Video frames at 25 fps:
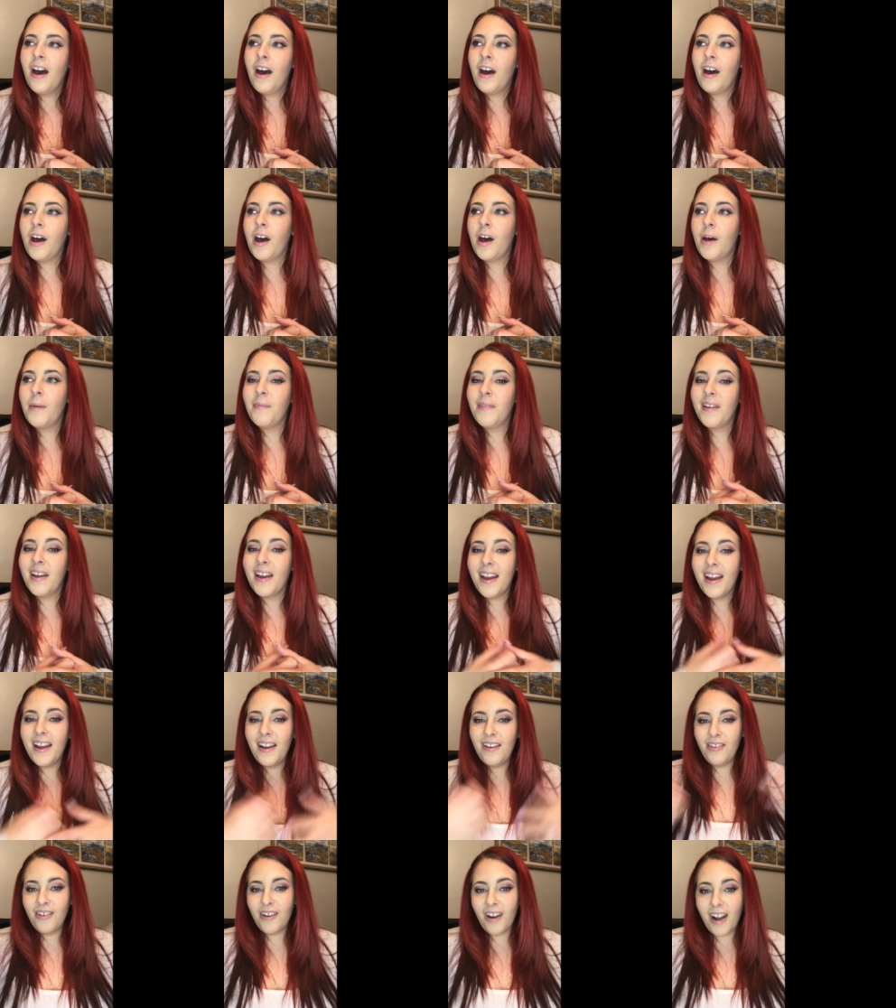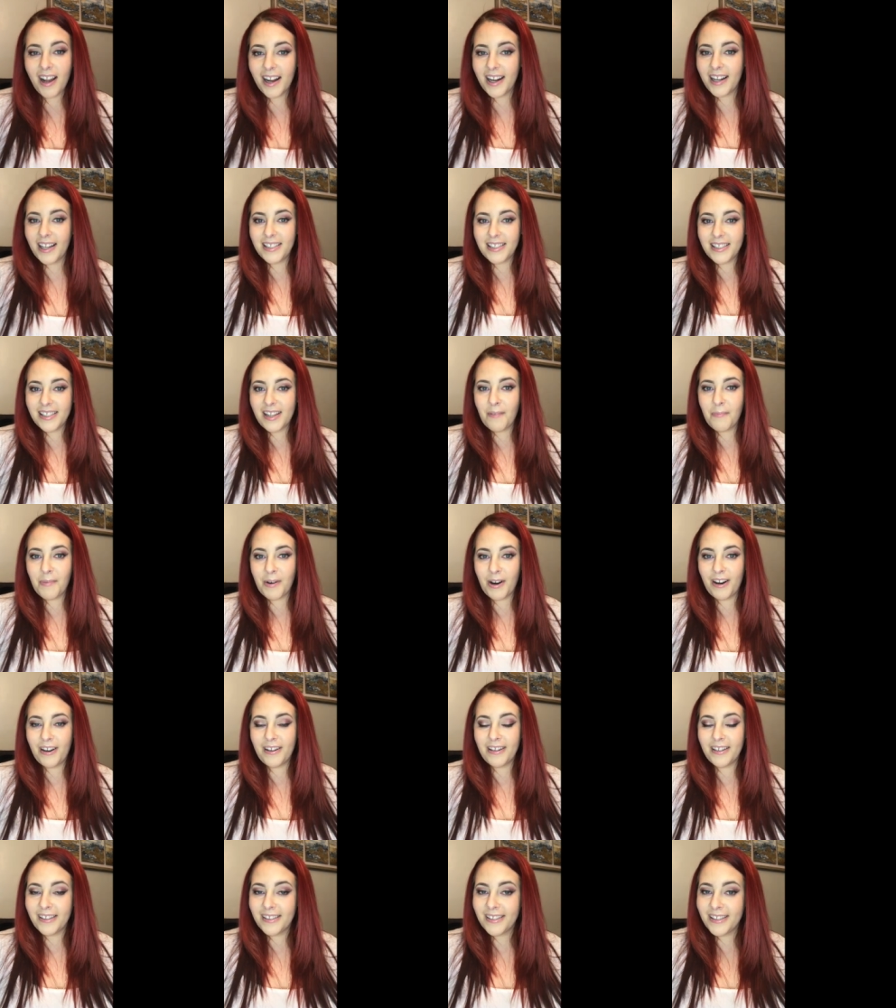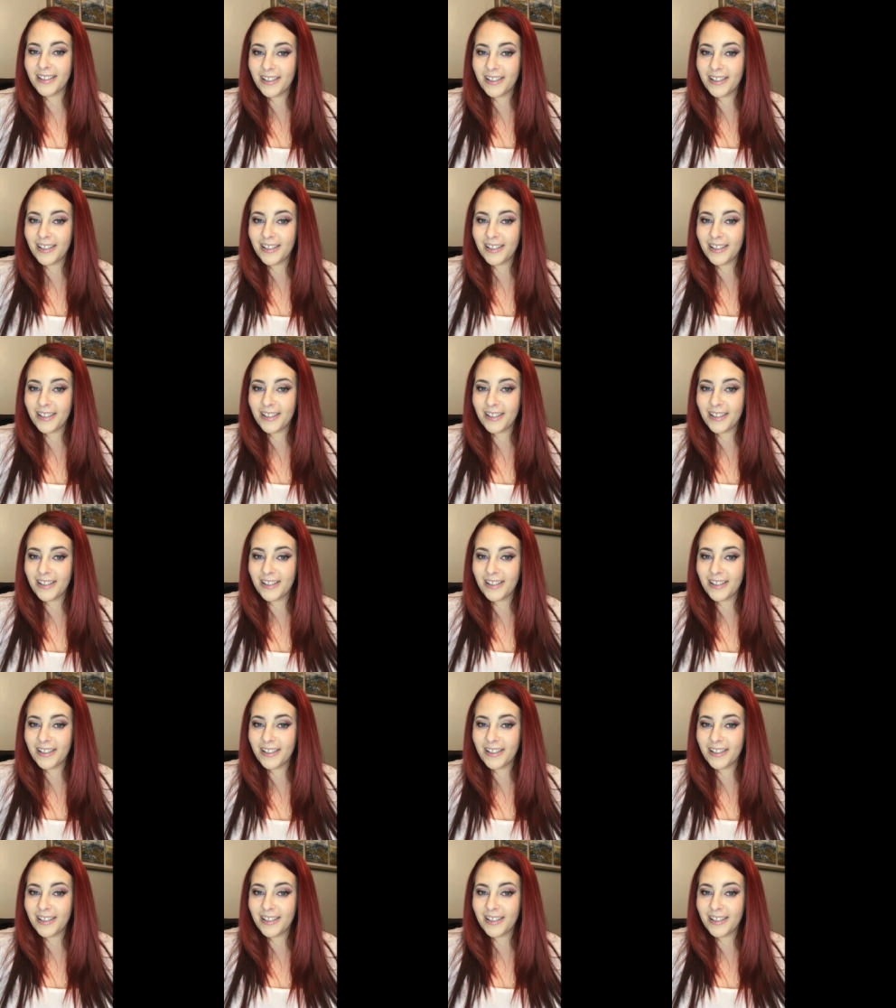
um, and you're not gonna get sunburned.